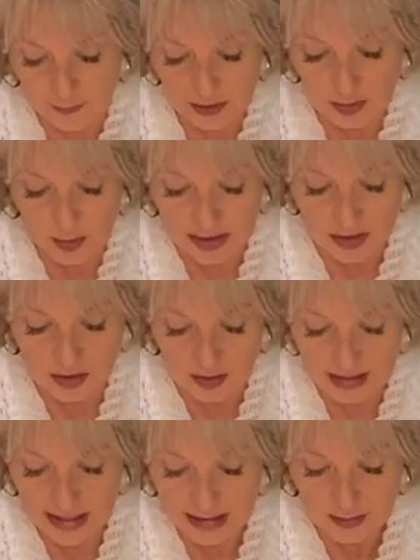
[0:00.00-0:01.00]
foil once you're
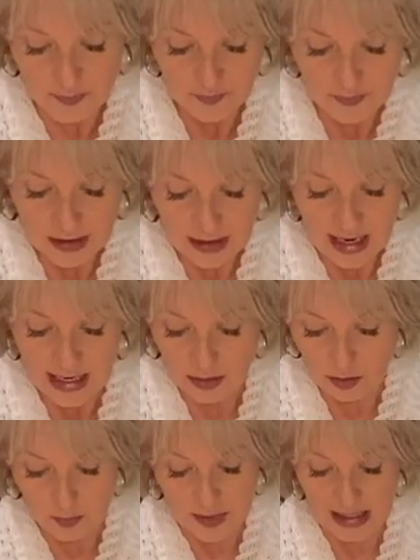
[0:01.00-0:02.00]
done,
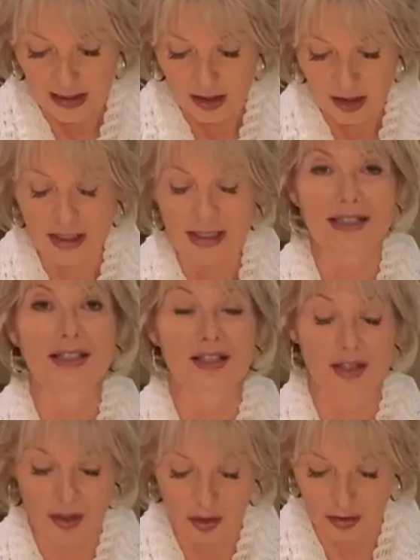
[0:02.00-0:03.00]
and your baking sheet is
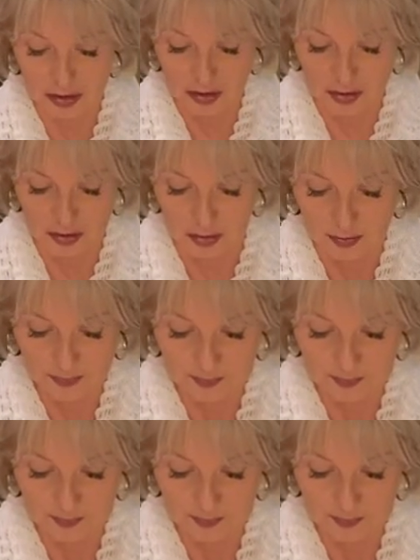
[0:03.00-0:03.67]
as good as new.